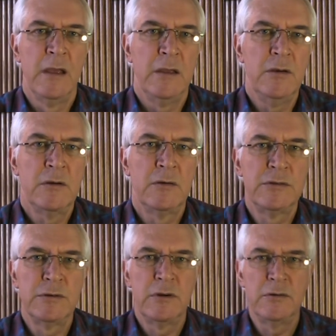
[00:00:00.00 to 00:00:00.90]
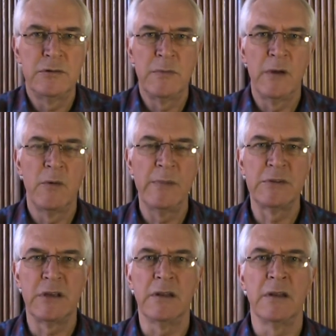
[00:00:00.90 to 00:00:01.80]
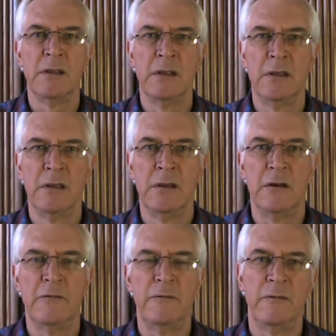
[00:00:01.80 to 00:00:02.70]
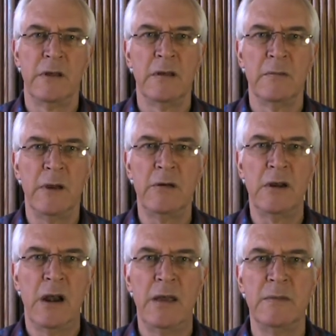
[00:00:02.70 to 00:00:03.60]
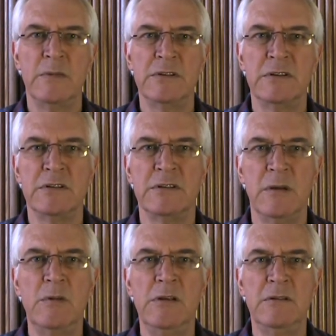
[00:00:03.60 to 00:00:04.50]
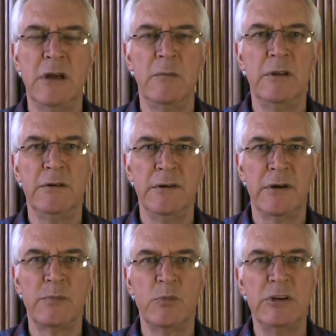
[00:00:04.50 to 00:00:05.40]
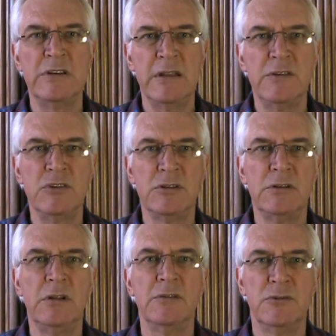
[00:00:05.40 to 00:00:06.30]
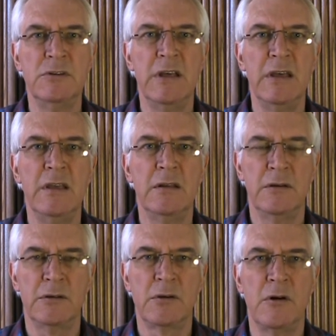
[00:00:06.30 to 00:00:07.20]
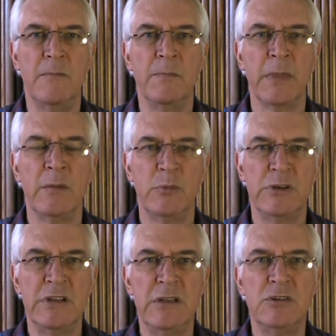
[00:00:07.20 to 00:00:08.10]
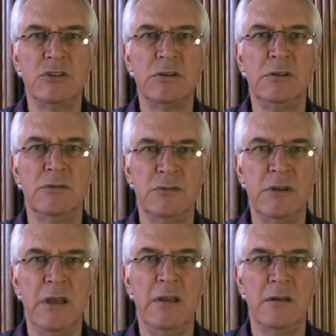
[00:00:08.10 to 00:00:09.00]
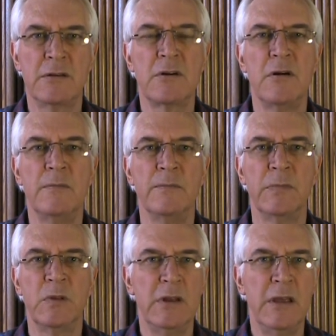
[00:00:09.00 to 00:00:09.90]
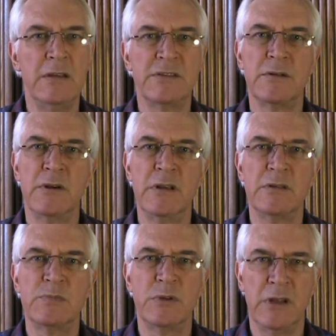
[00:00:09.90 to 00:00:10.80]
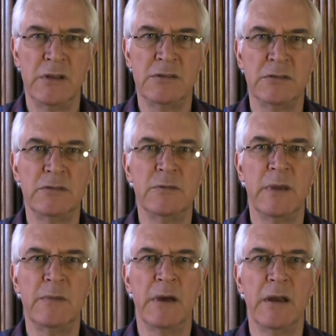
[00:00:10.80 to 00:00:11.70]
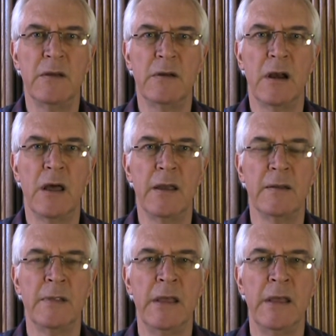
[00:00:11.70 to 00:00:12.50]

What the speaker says: You can also go to my website of my online business, www.potentialtoday.com. Potentialtoday.com. Today is the greatest potential to make money online.